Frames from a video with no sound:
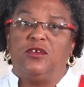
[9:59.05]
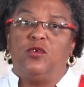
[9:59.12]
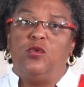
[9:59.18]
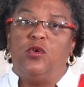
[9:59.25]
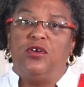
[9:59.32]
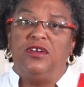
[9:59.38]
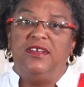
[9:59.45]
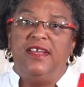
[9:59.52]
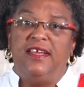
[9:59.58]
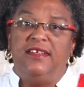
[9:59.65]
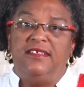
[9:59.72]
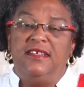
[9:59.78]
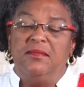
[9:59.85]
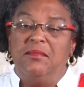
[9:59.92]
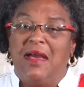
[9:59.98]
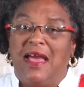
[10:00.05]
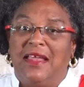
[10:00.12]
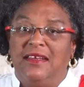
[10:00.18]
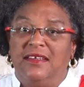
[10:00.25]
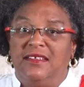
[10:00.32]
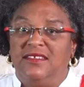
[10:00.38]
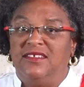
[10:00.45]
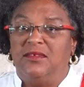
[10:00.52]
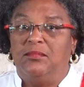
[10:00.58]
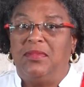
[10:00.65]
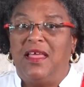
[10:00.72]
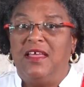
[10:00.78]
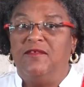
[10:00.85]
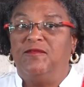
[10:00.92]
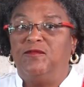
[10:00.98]
coordinate demand and
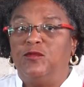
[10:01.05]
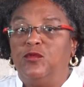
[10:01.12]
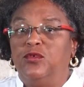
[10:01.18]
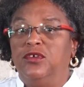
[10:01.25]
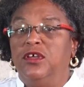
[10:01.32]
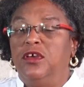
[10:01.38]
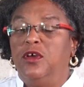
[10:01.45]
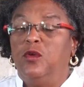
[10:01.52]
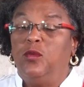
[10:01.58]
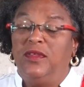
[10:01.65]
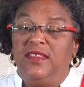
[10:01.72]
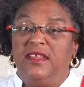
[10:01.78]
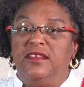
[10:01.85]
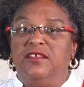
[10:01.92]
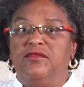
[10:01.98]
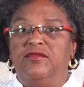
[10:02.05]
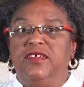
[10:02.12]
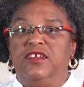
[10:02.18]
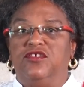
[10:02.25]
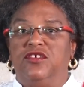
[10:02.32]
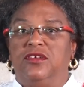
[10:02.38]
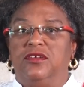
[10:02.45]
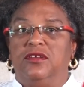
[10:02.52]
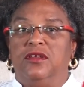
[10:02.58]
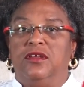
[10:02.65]
supply of food within the region.